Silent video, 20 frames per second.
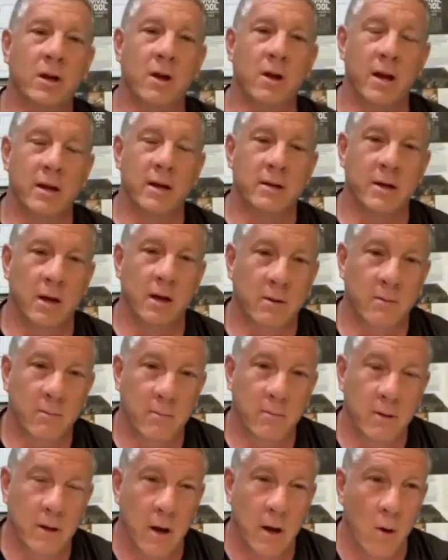took you
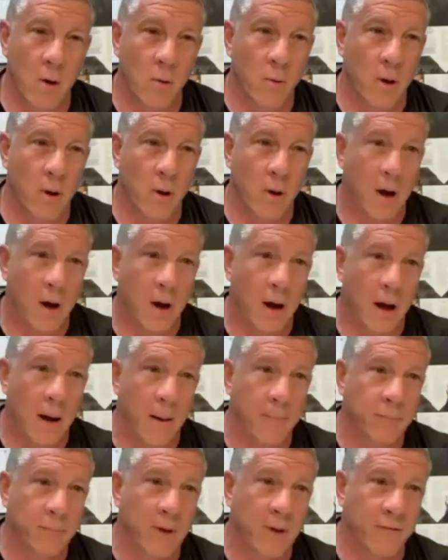know,
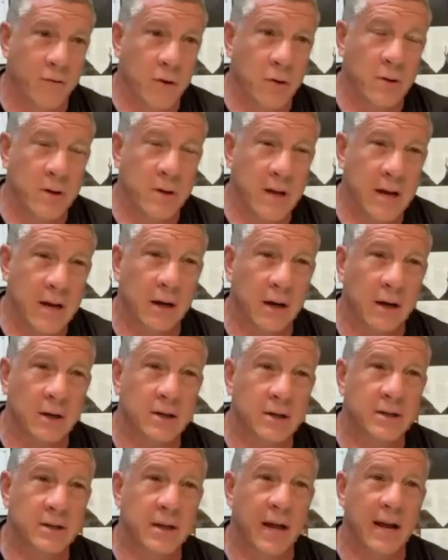a few years,
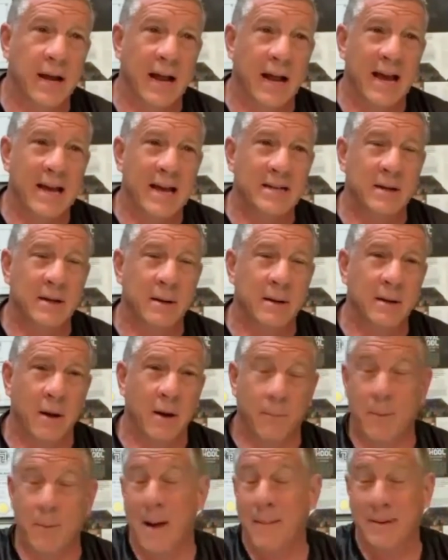and I guess, you know,
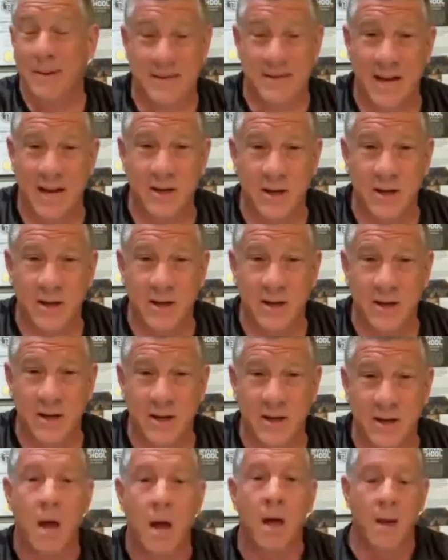probably 10 years,
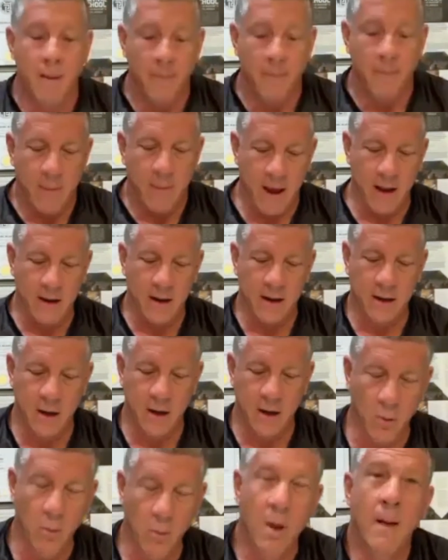and you know,
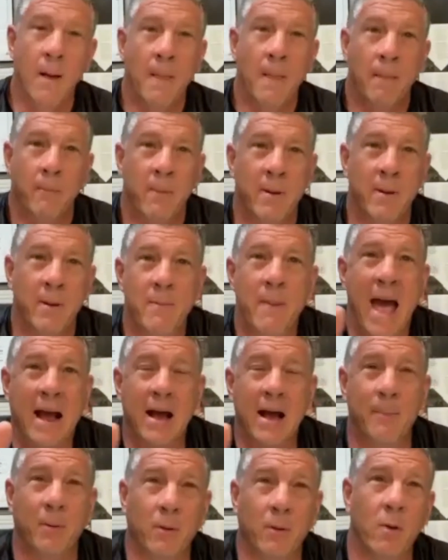moving back up a
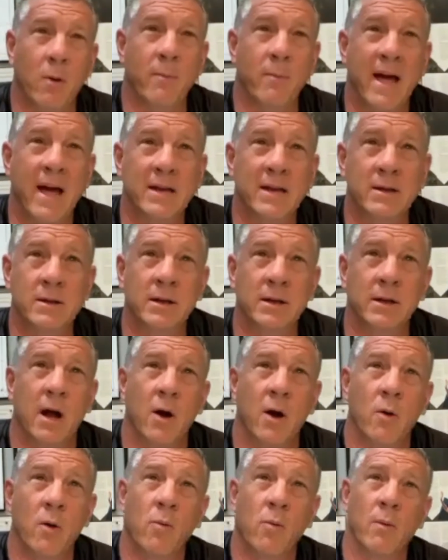little bit, you
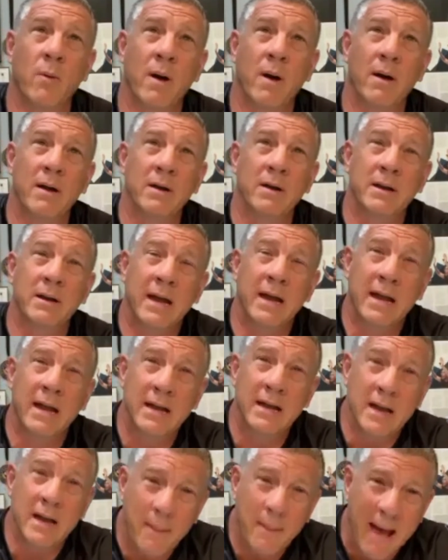know, end up
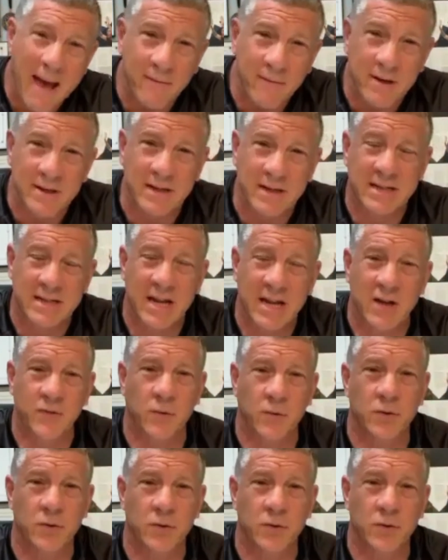having a successful
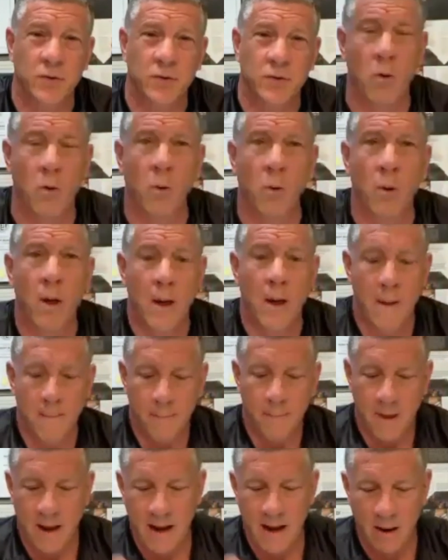school. And
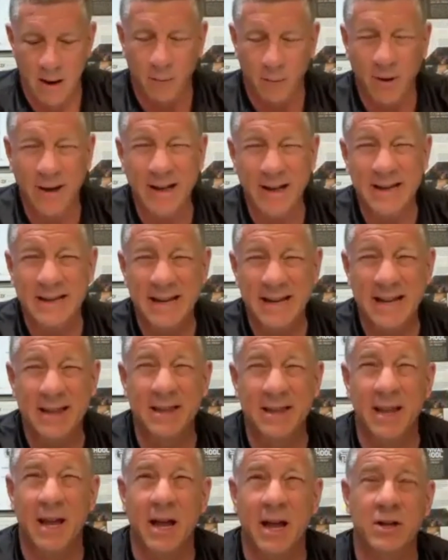I really did
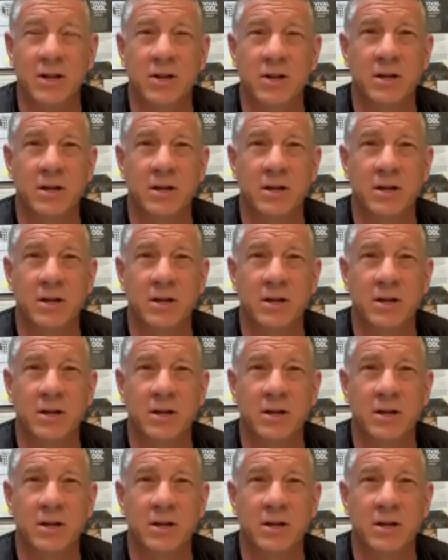this